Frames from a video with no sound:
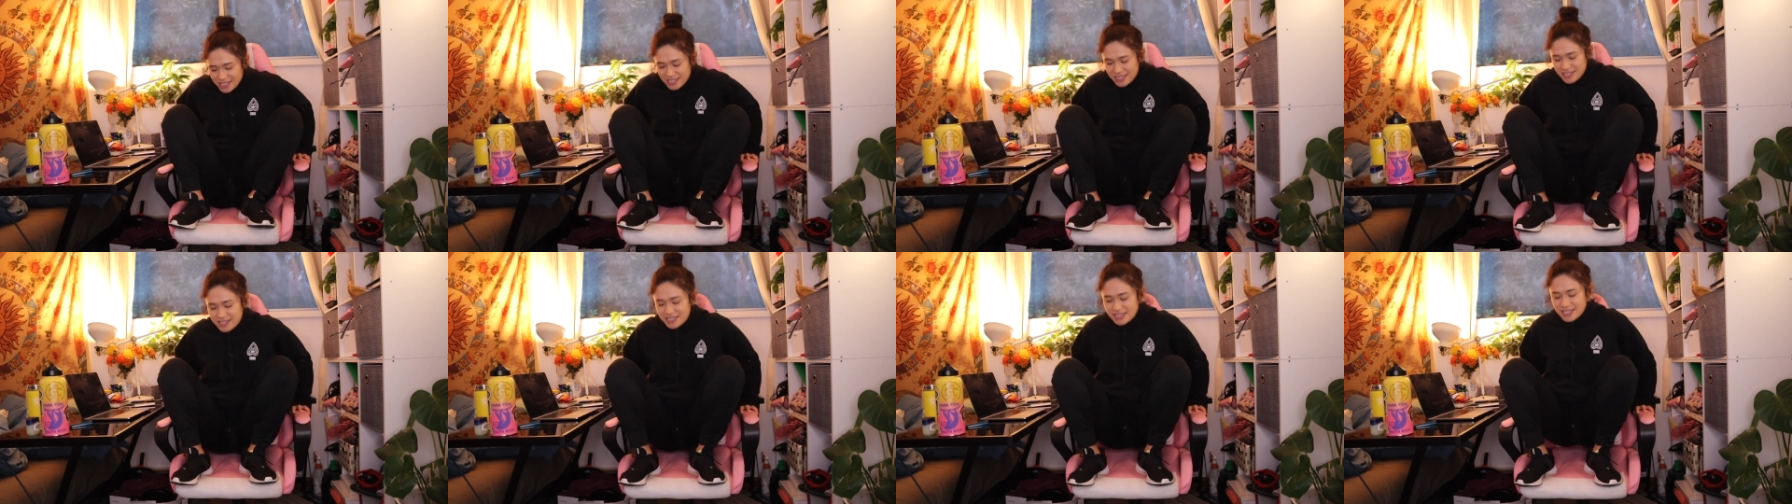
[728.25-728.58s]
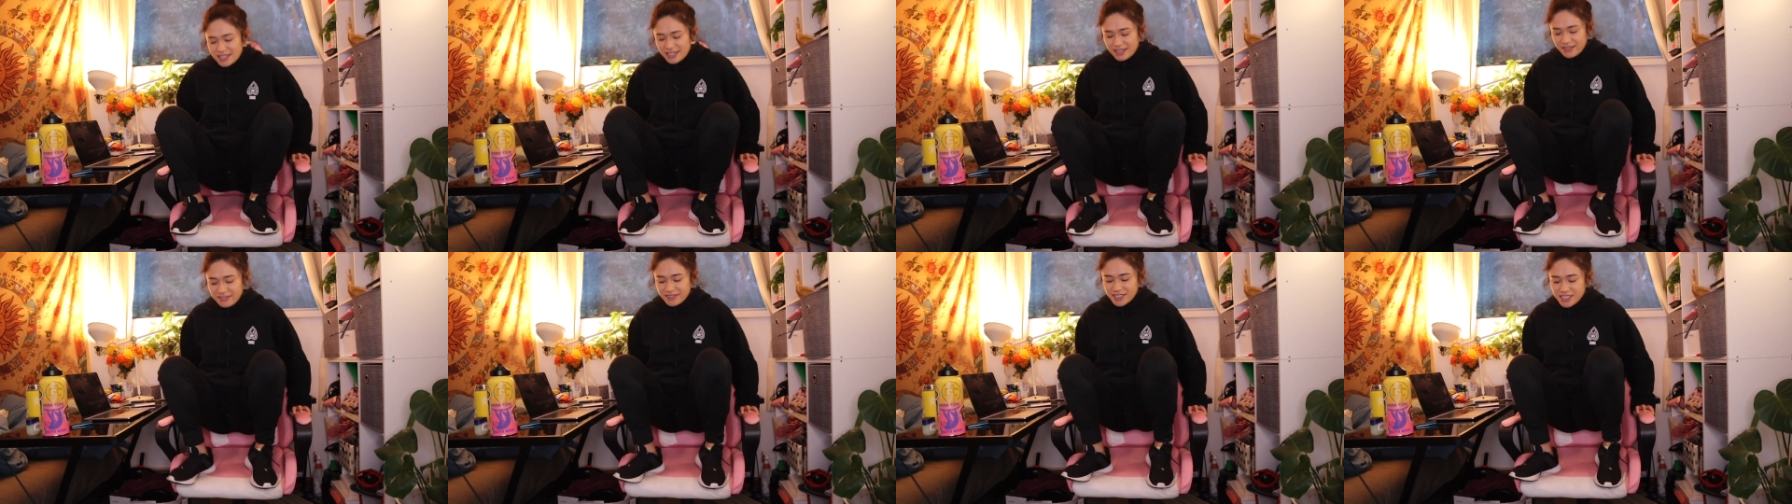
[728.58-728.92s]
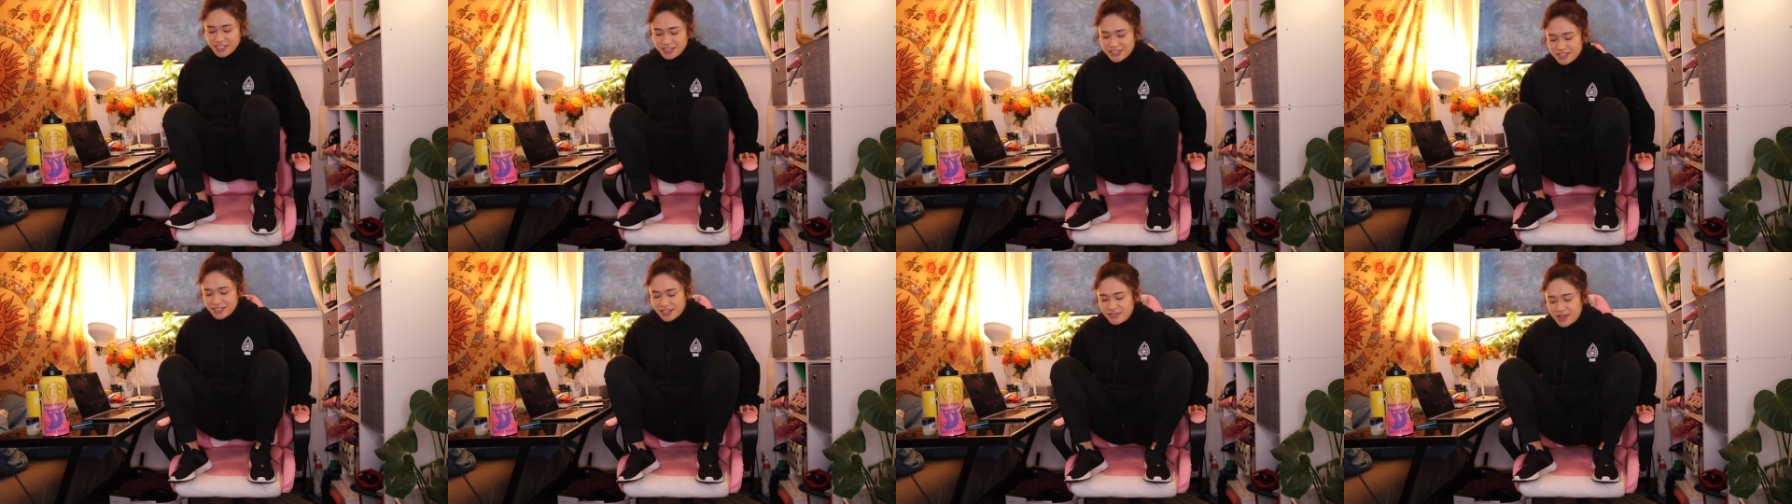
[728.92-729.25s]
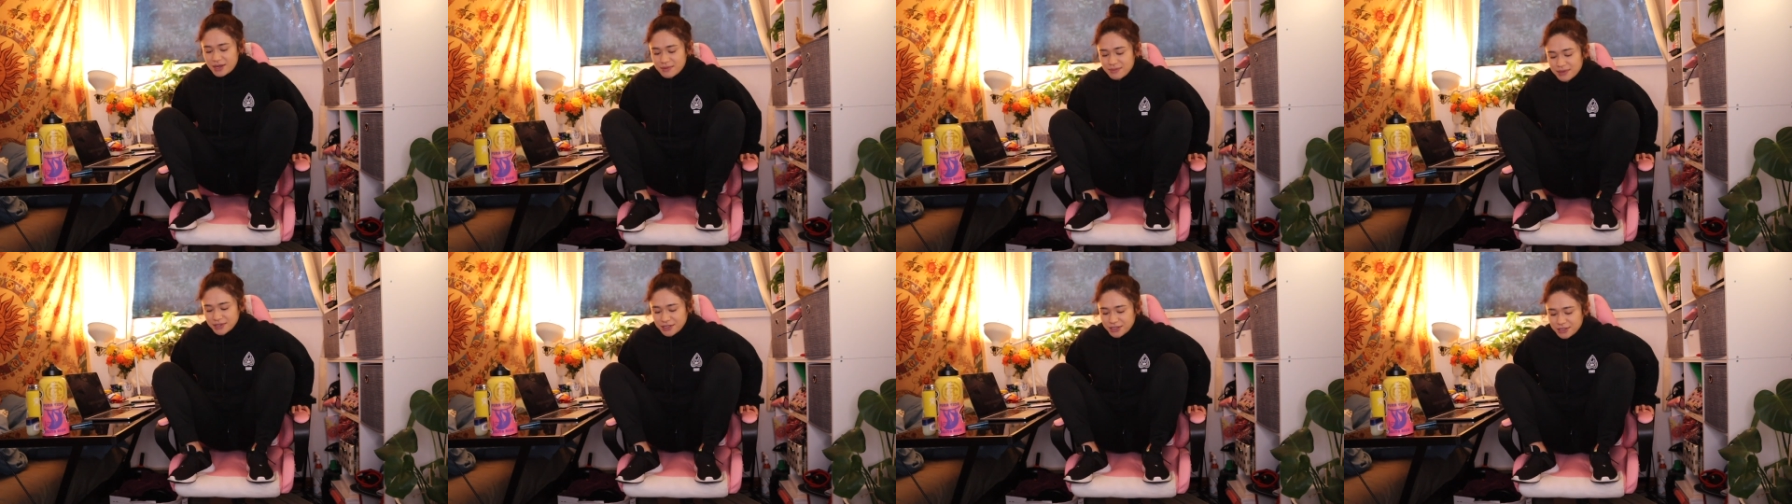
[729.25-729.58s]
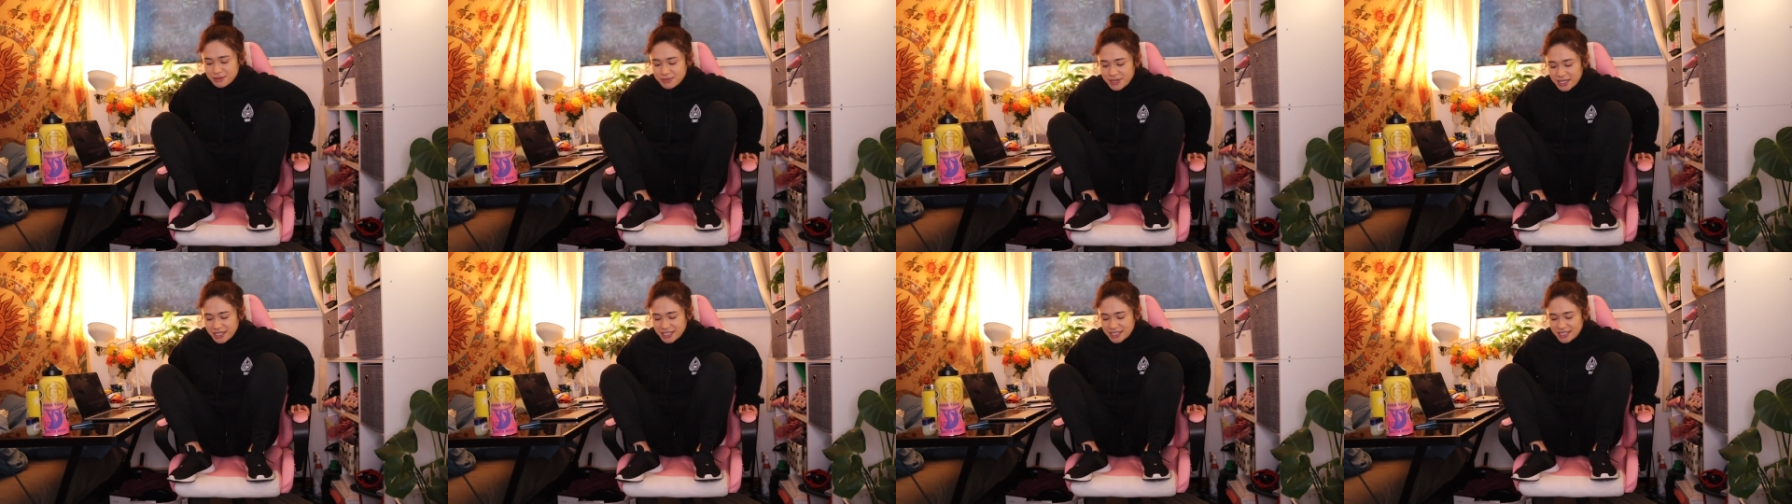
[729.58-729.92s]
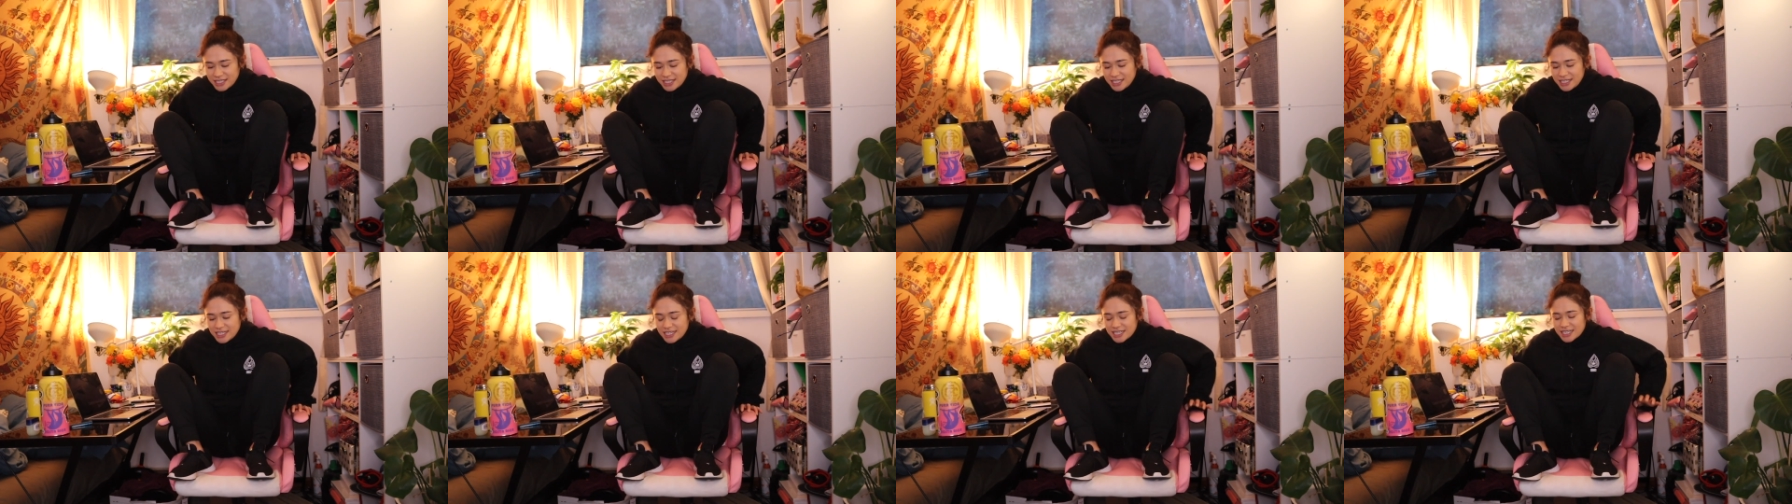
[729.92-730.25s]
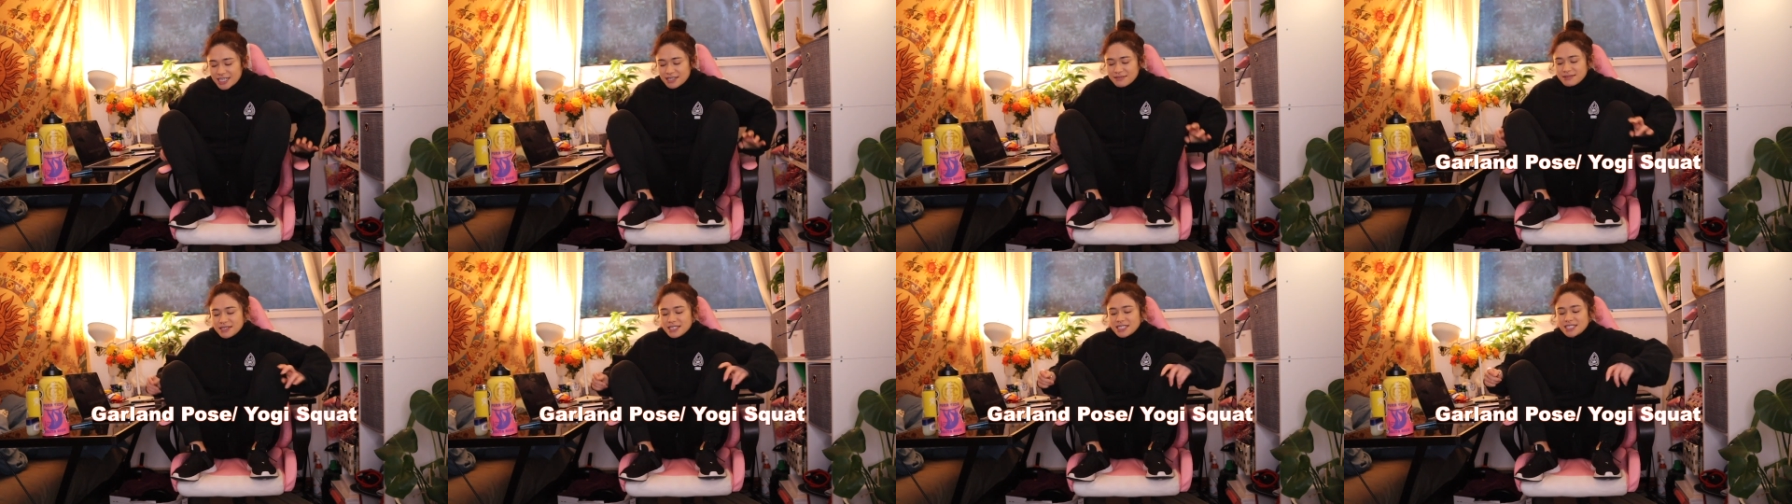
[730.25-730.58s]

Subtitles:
and lifting yourself up a little bit, coming